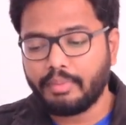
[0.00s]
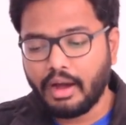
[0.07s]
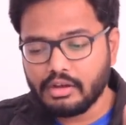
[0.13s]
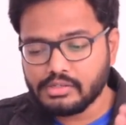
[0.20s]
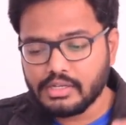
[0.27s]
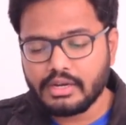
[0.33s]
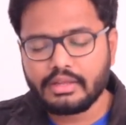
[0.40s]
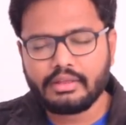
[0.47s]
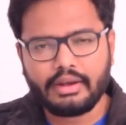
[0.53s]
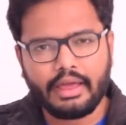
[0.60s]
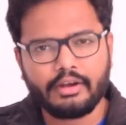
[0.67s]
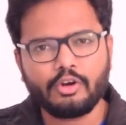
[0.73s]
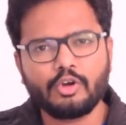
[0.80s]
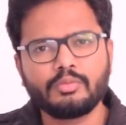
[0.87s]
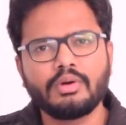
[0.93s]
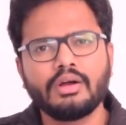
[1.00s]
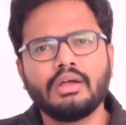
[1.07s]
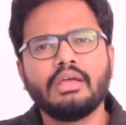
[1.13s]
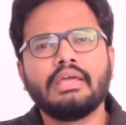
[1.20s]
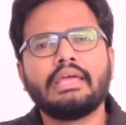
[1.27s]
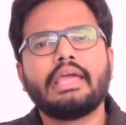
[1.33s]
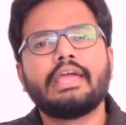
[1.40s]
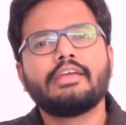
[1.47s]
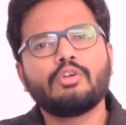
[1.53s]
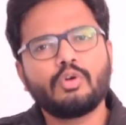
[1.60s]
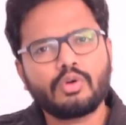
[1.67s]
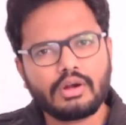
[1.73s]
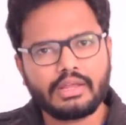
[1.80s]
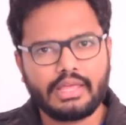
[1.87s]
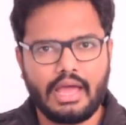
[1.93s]
pyogenic granuloma in
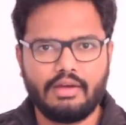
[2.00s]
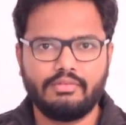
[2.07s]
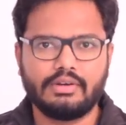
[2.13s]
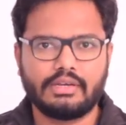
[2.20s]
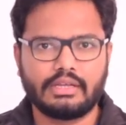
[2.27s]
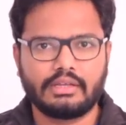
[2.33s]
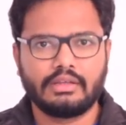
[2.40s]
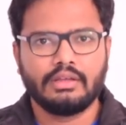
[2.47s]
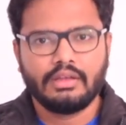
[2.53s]
oral cavity